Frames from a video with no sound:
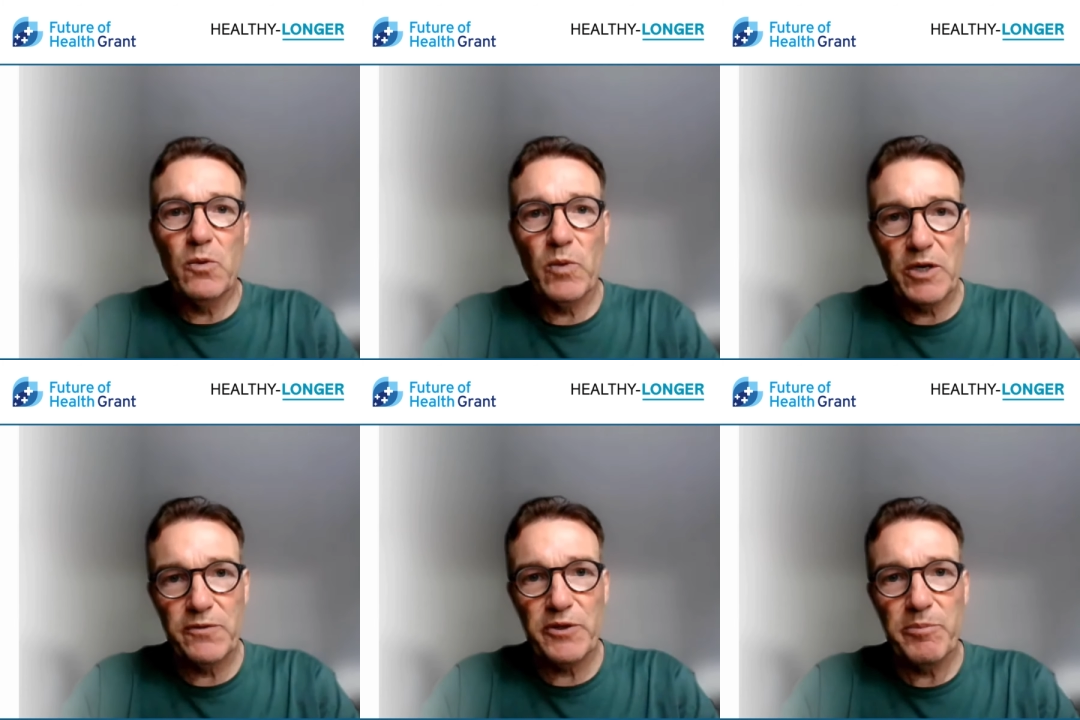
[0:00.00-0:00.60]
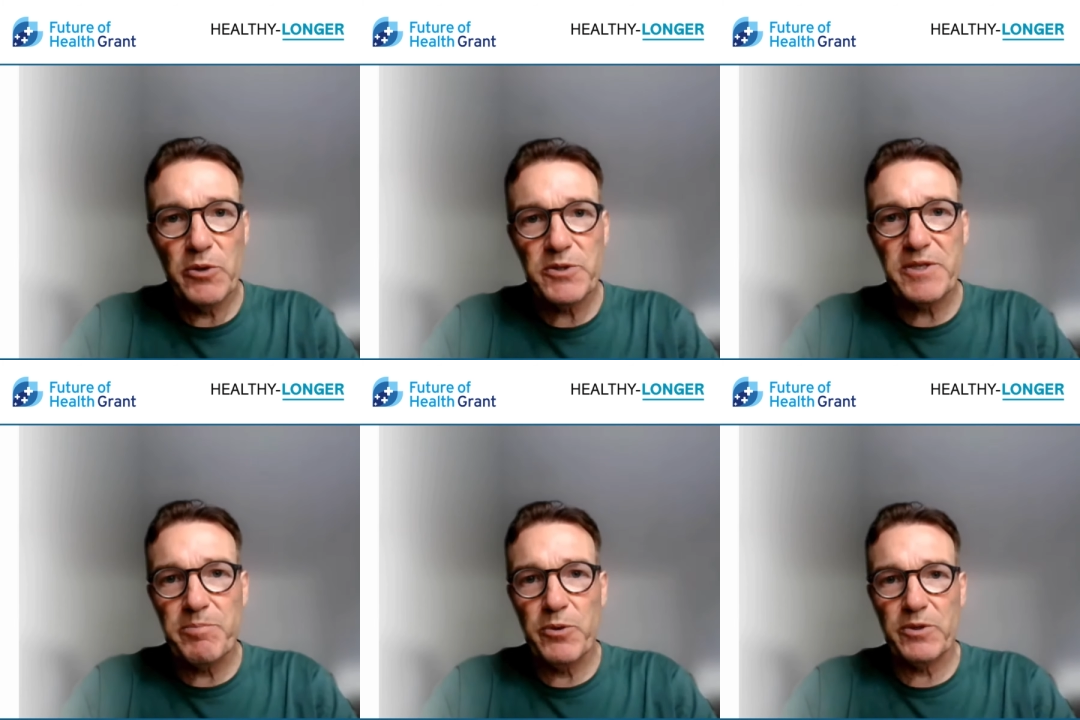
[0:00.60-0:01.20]
One of the most
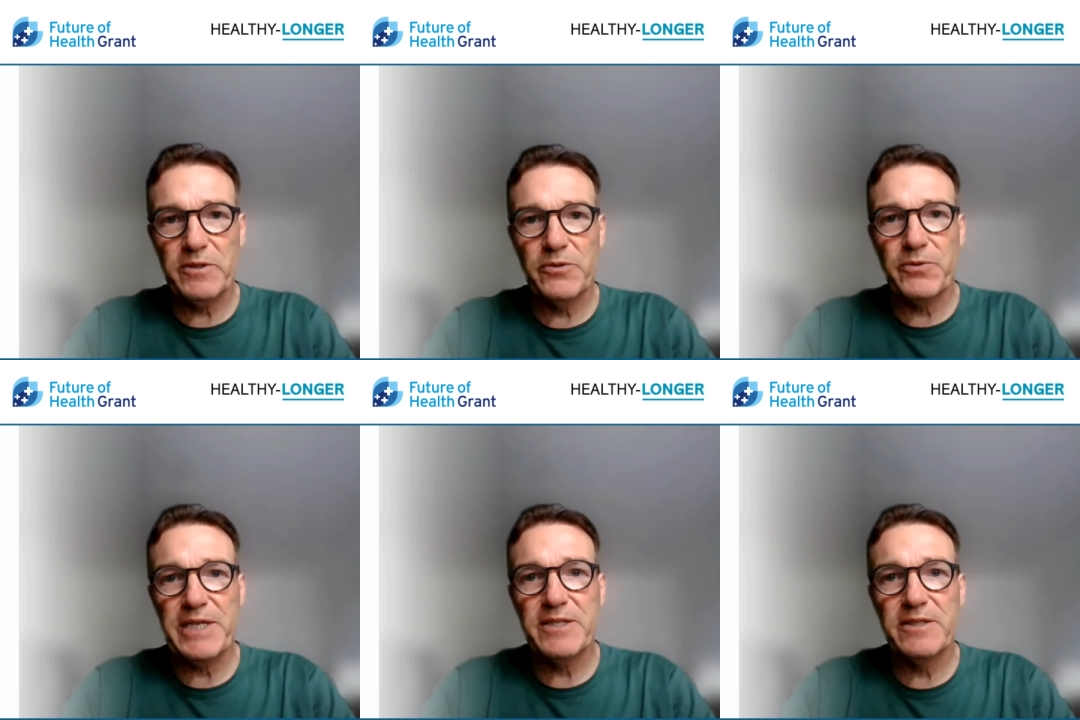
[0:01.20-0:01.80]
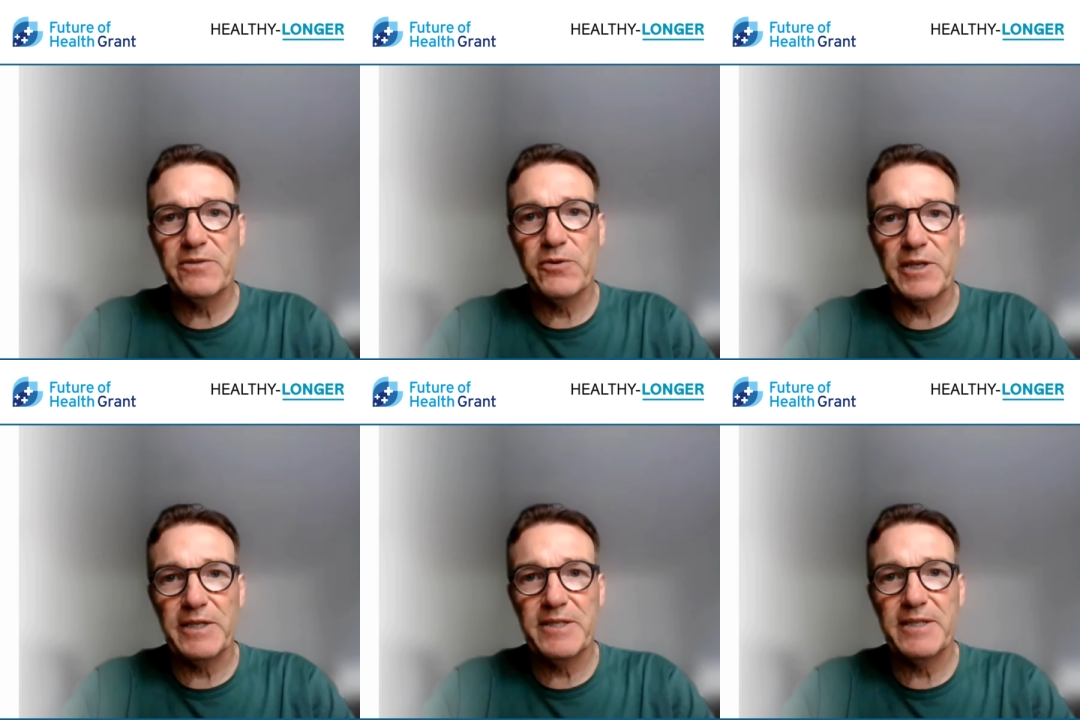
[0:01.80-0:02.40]
important reasons for
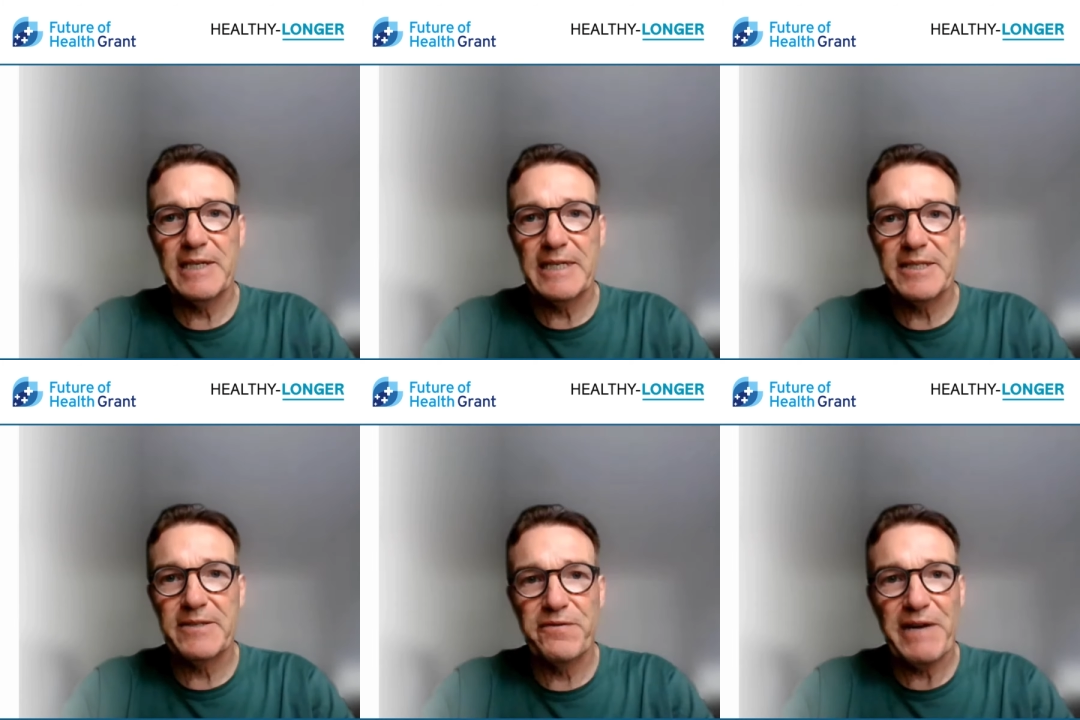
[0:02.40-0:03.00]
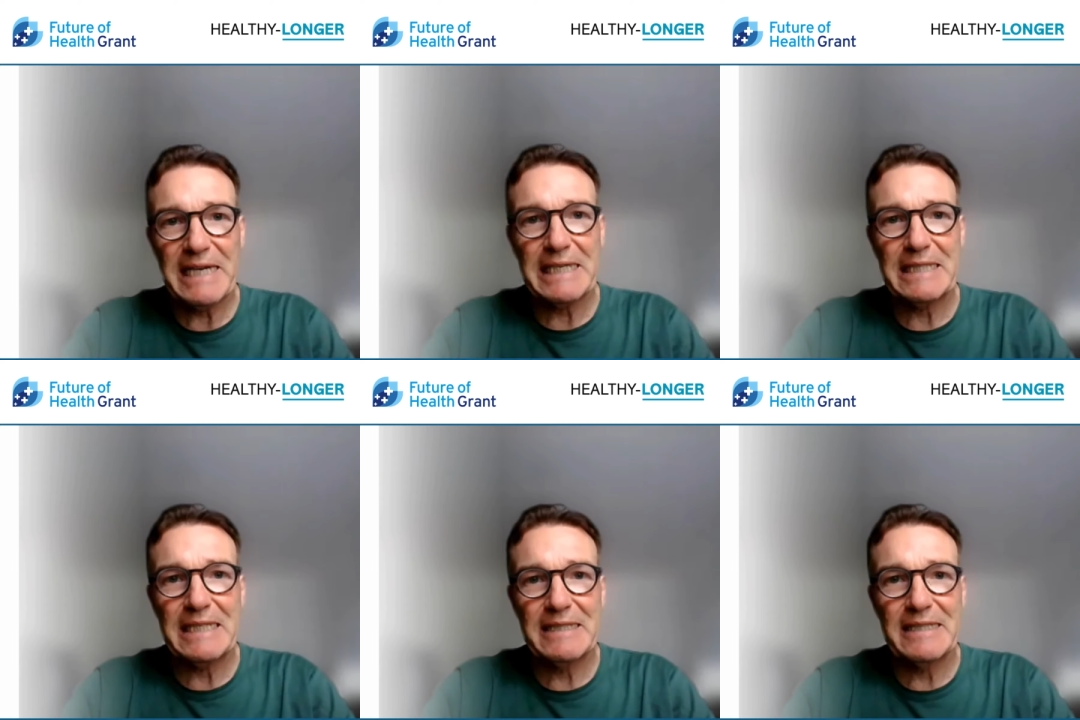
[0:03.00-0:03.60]
this is the
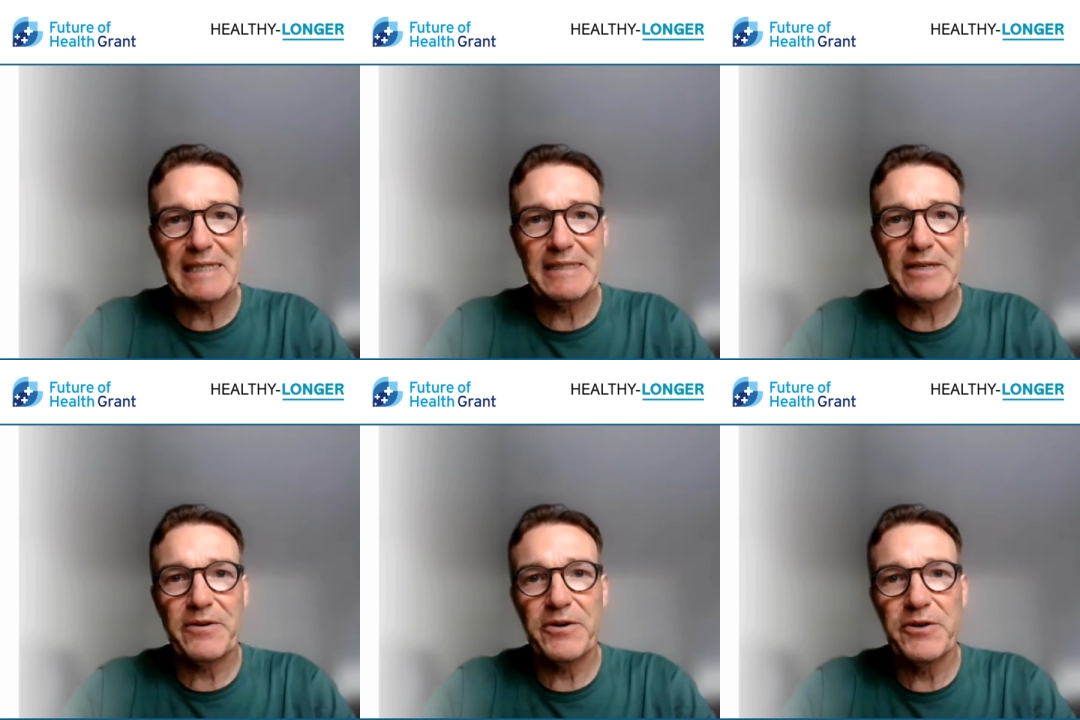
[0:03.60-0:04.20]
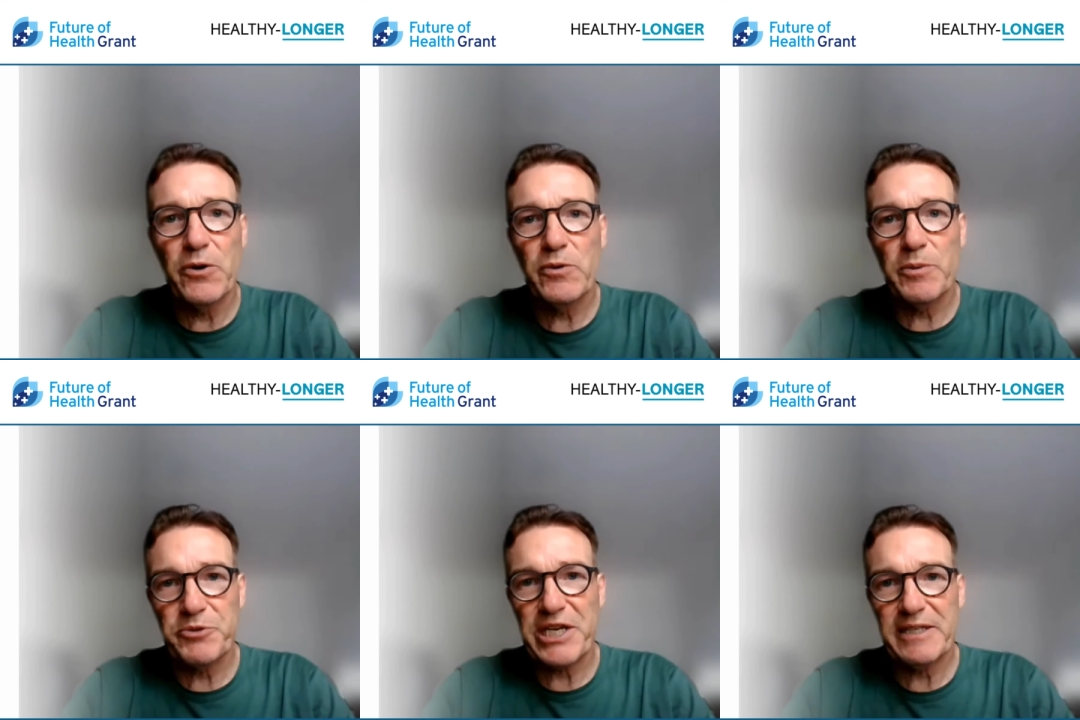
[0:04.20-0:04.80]
fact that there are no
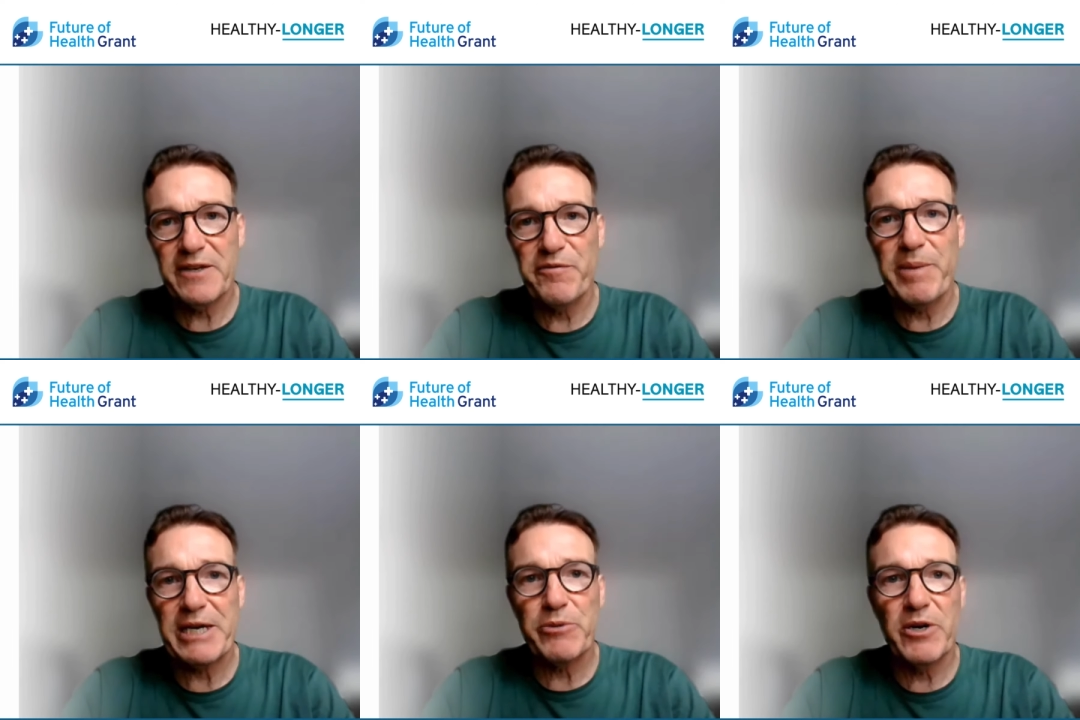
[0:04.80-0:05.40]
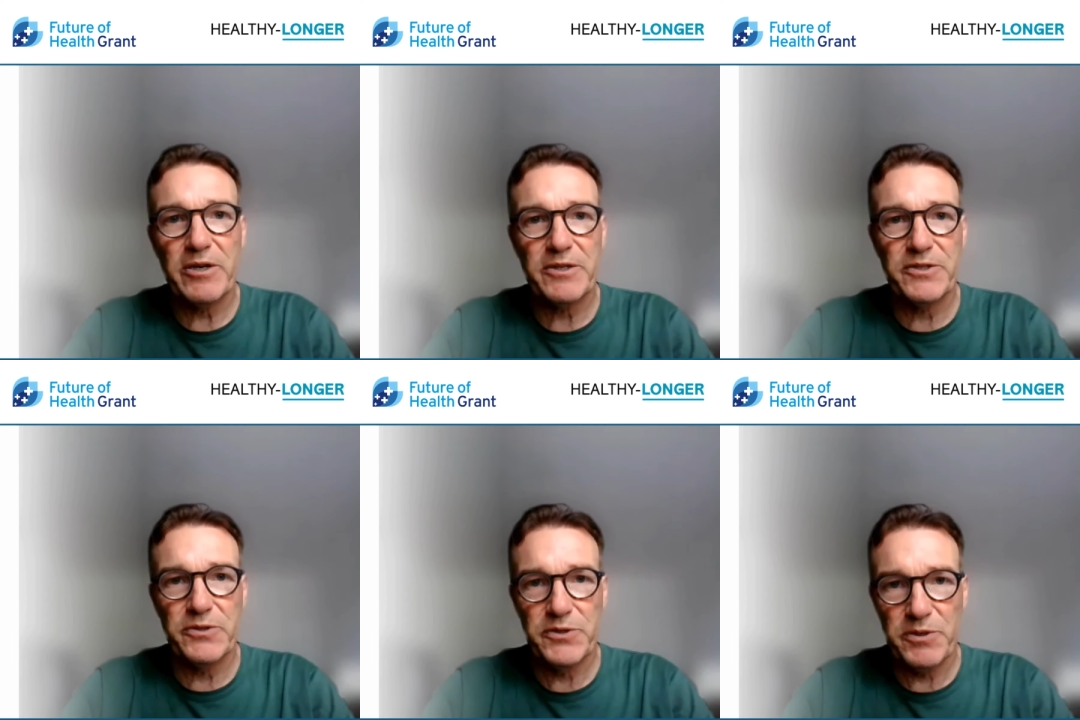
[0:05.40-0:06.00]
objective
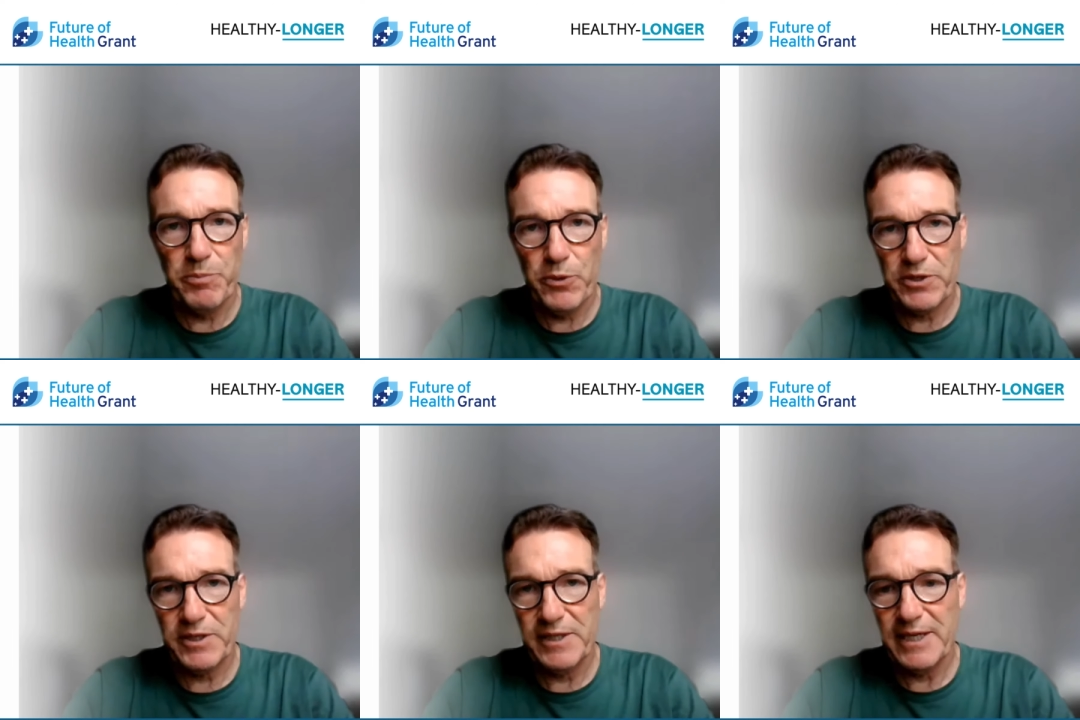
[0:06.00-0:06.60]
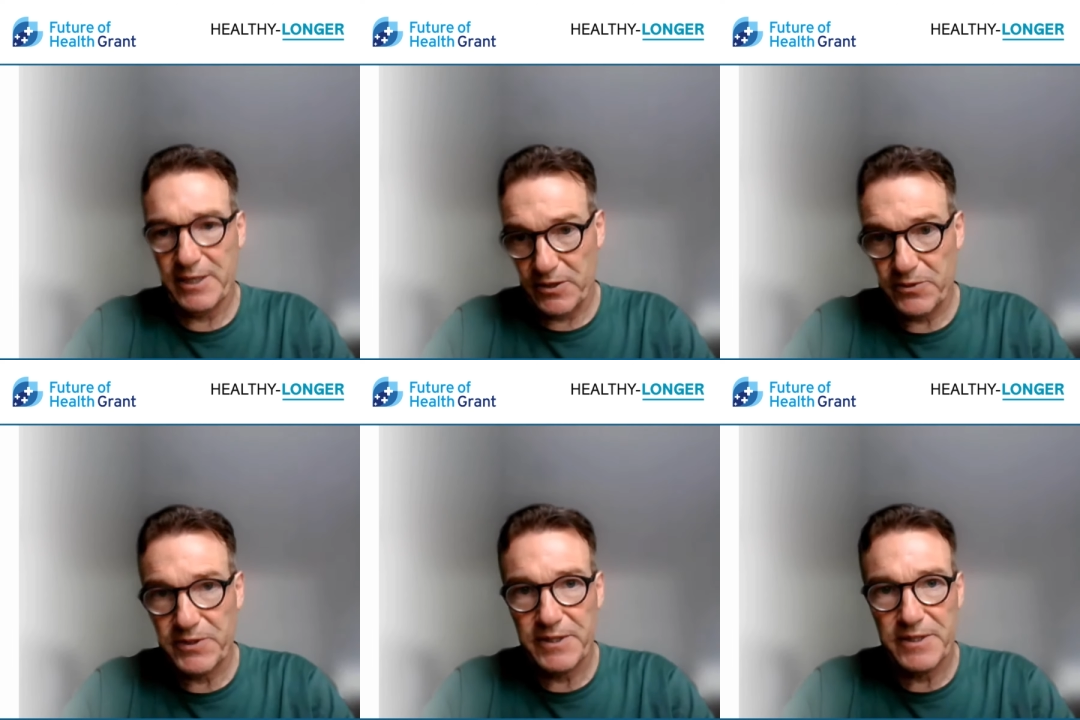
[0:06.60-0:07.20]
biomarkers to support the
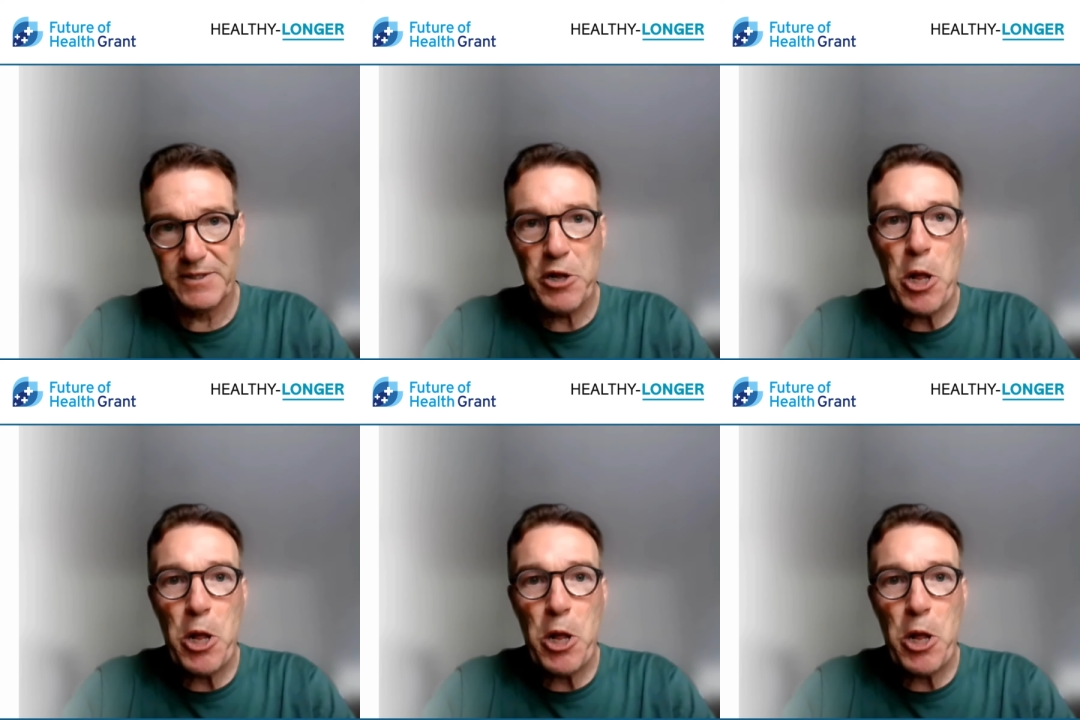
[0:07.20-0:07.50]
diagnosis.